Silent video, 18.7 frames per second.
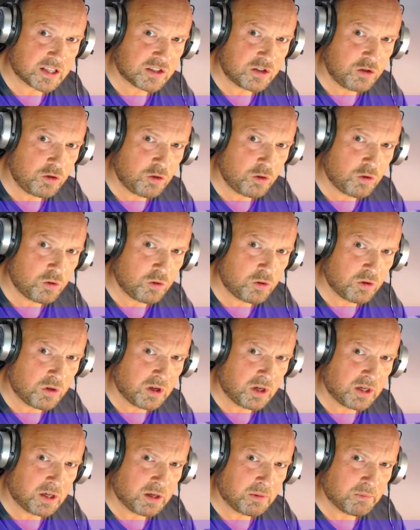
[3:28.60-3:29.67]
there's no
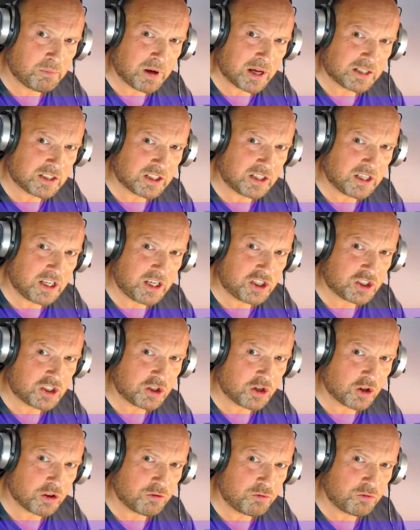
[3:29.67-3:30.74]

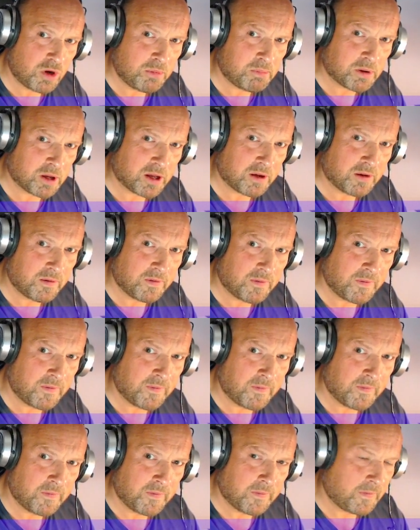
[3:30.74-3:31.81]
patination on the rubber,
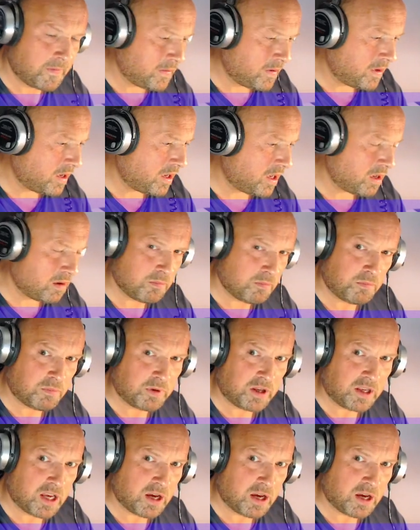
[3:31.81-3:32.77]
but